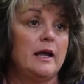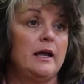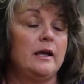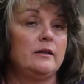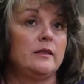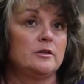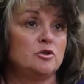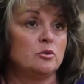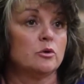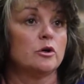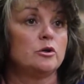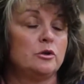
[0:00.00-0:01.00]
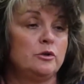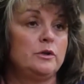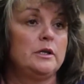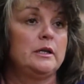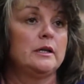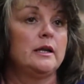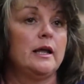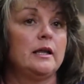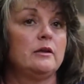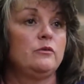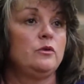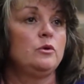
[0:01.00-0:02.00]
and that you were included in, and if